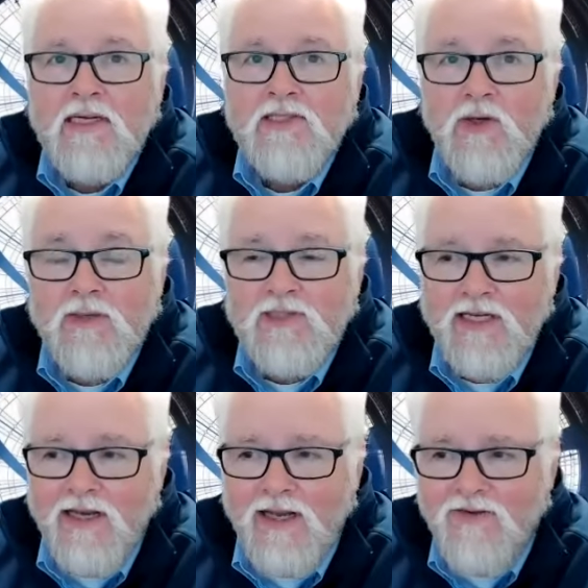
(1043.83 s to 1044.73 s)
So he was
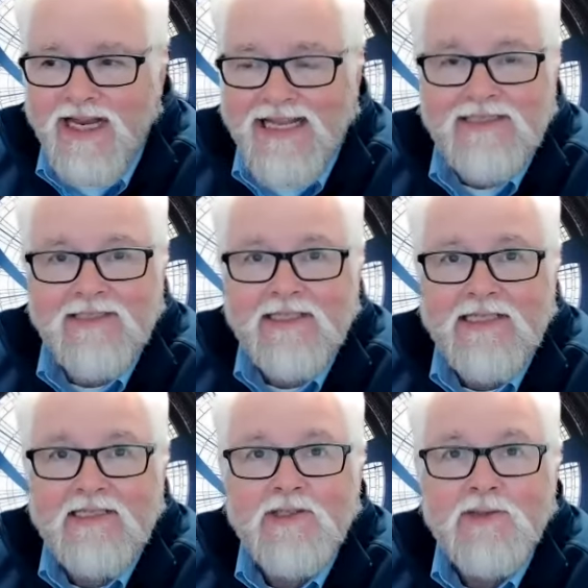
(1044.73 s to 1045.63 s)
getting a lot of latency
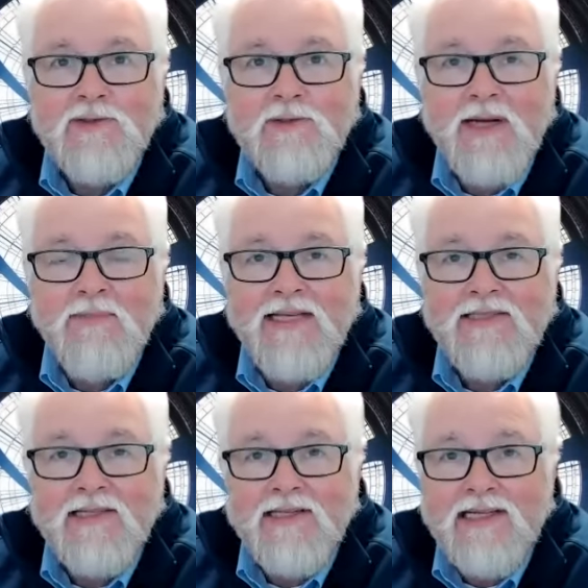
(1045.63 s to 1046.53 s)
induced by
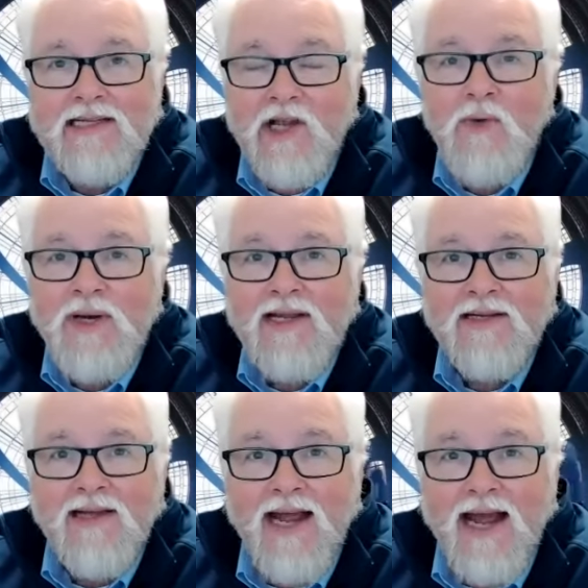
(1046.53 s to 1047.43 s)
basically
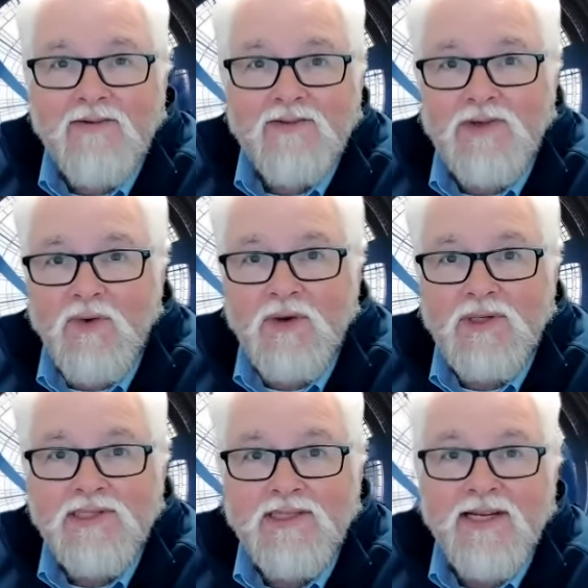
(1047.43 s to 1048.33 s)
loading out of
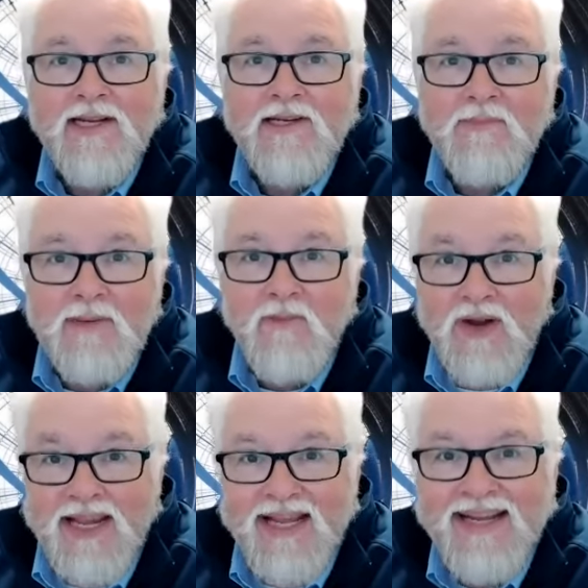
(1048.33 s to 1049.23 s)
storage into
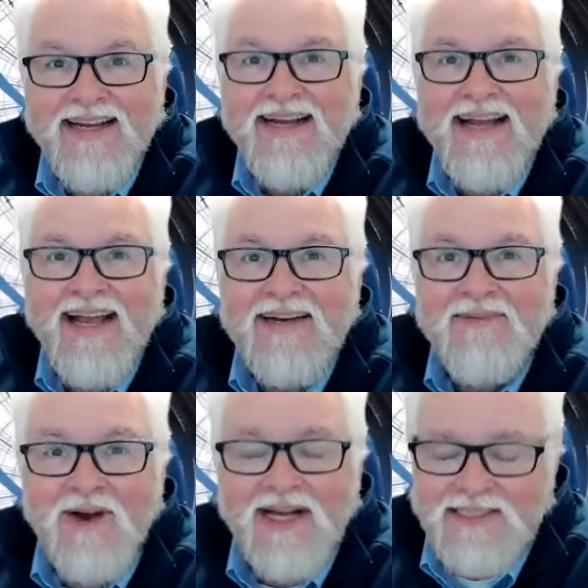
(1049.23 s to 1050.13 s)
memory and
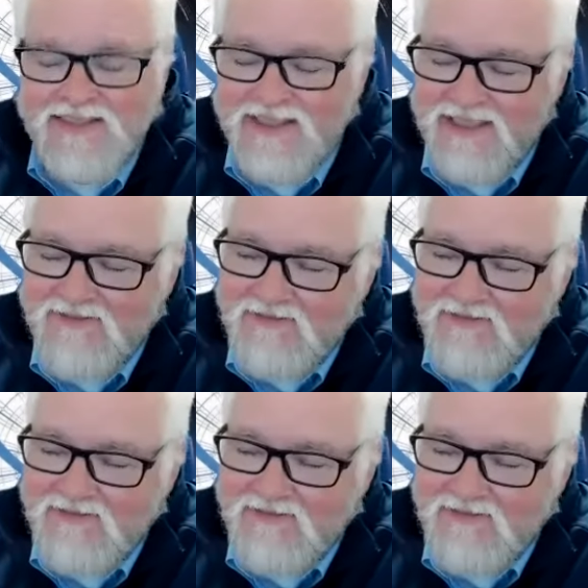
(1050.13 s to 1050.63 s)
processing it.